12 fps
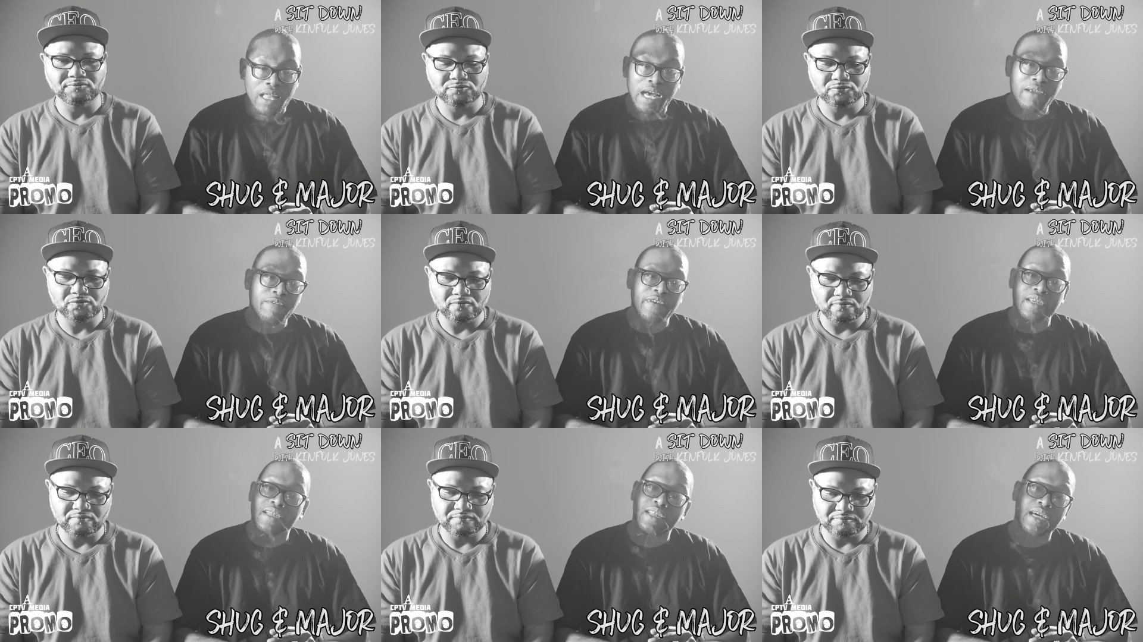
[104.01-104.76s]
Speaker 1: I
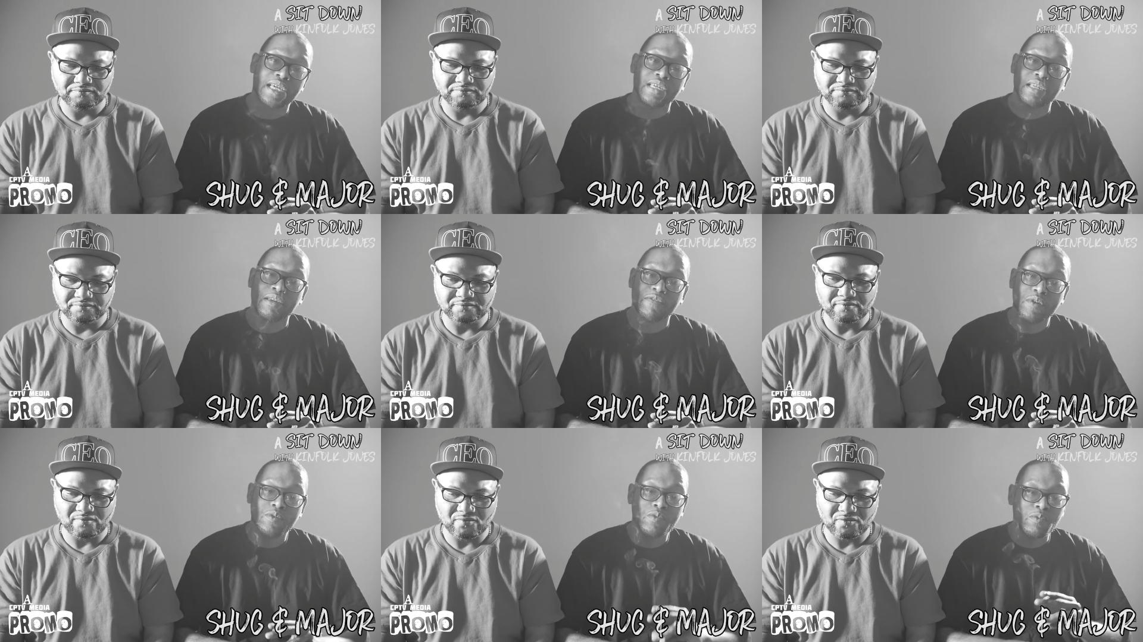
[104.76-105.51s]
feel like
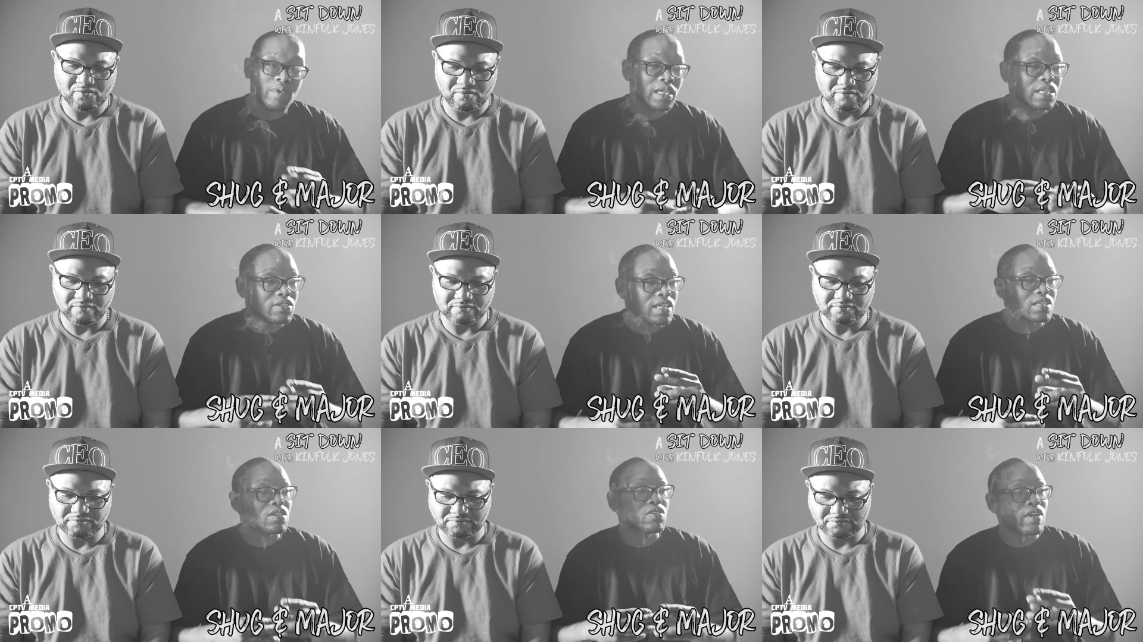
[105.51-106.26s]
if you really
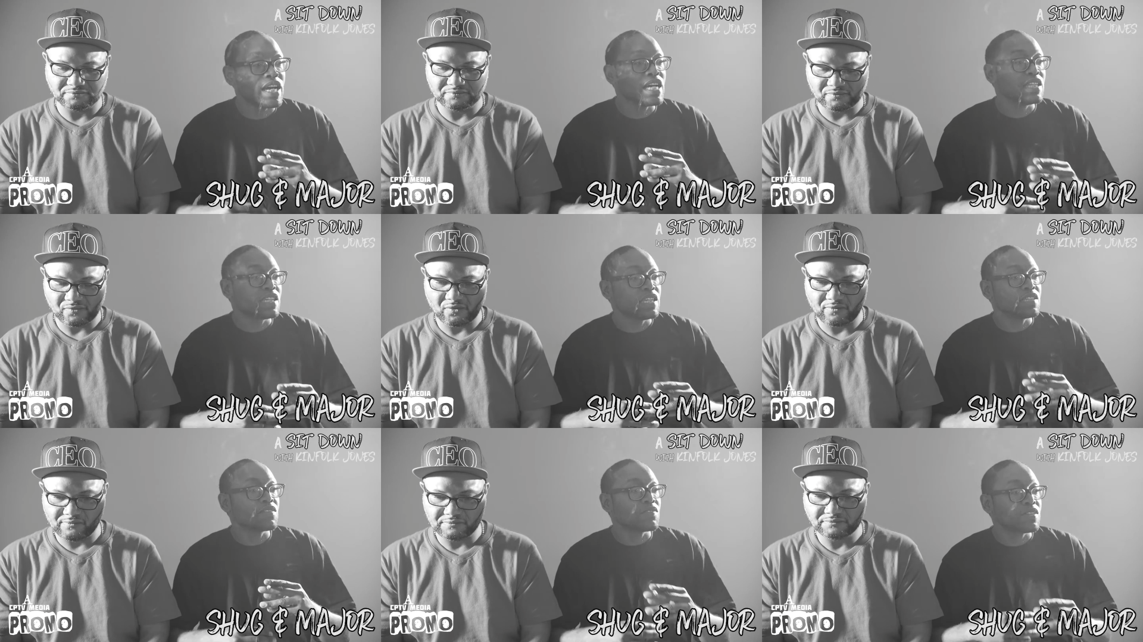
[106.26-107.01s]
trying to grind and
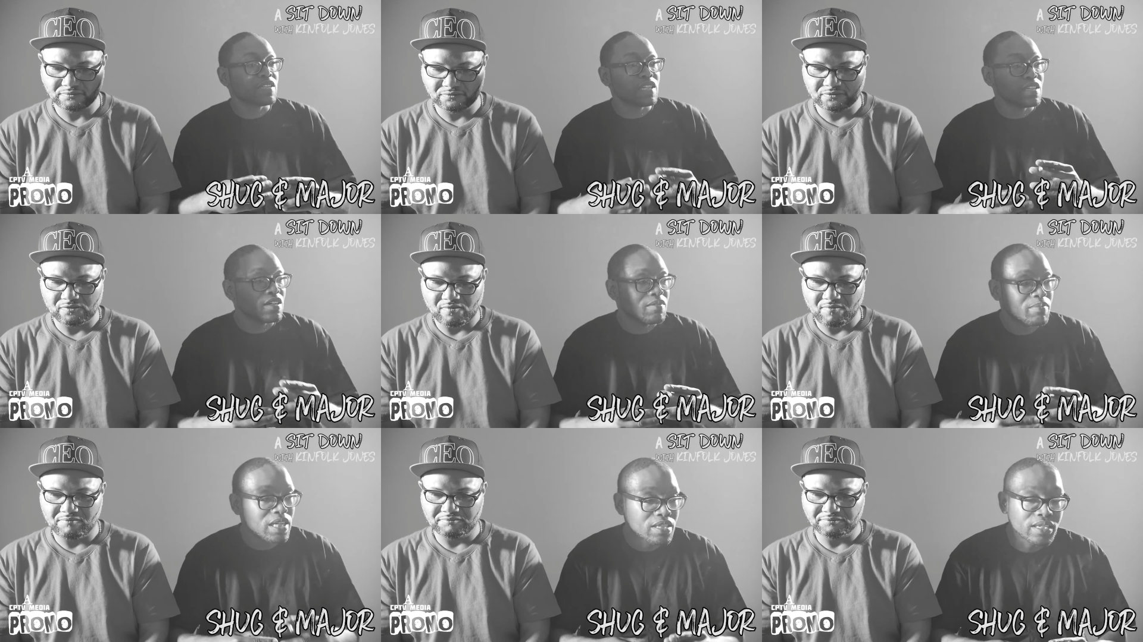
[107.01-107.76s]
get your shit
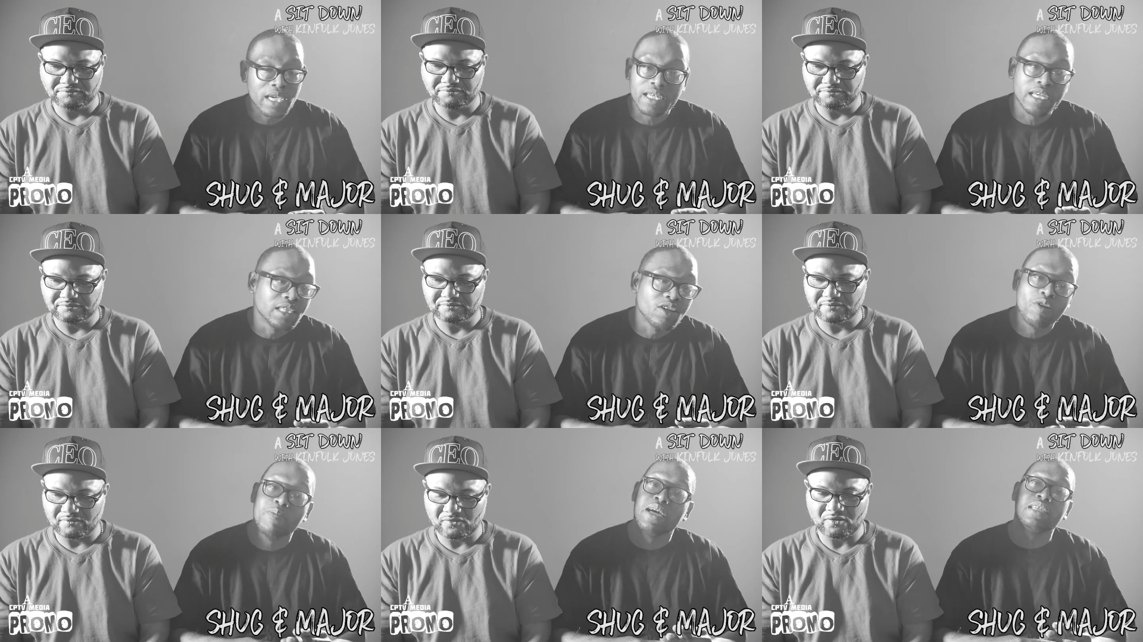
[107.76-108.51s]
up, man, you can't let
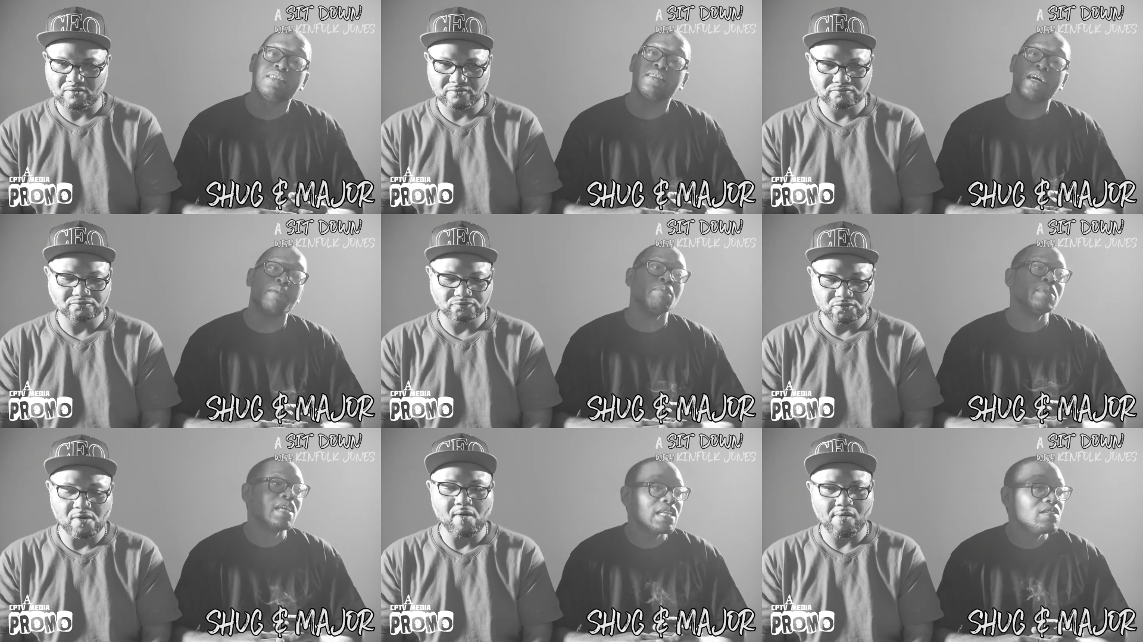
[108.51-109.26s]
nobody
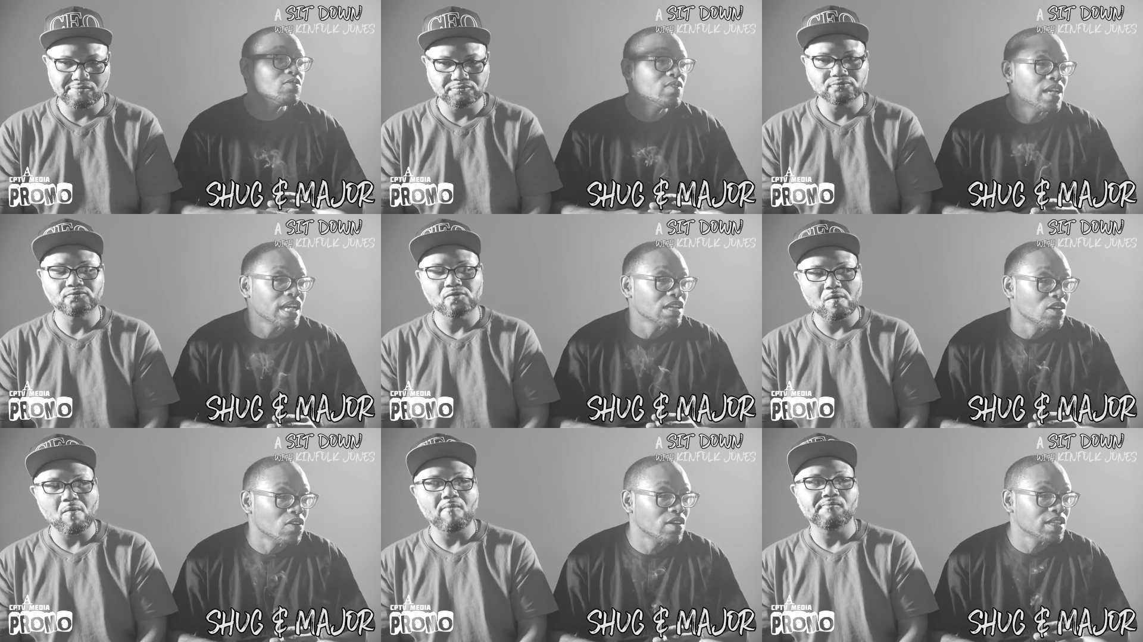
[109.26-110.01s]
stop nothing you
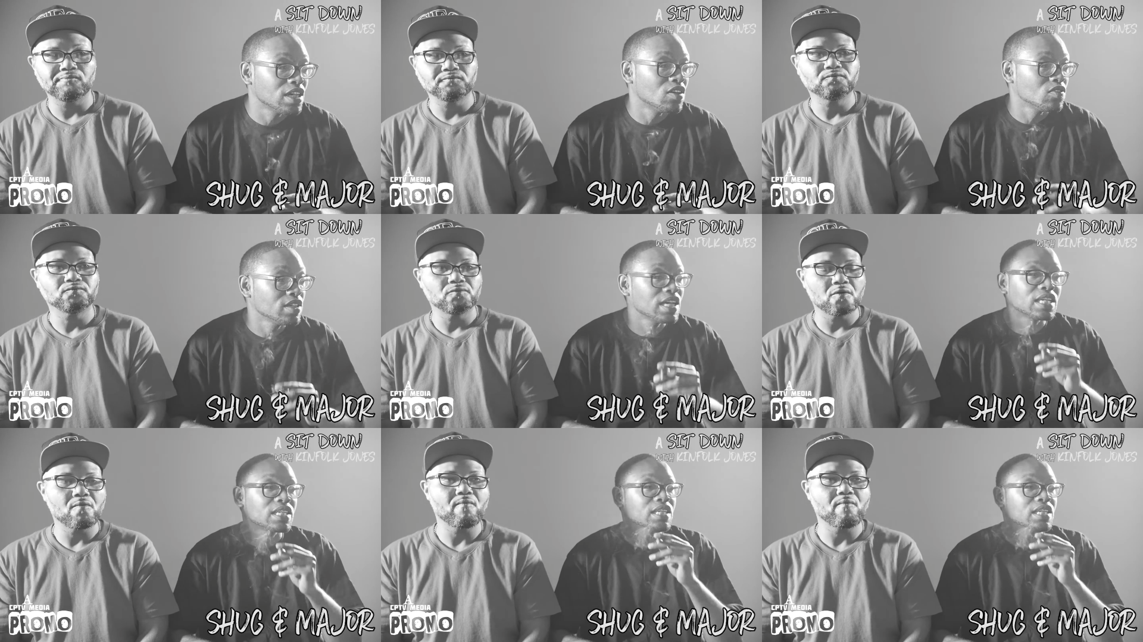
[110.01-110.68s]
got going on. You gotta yeah,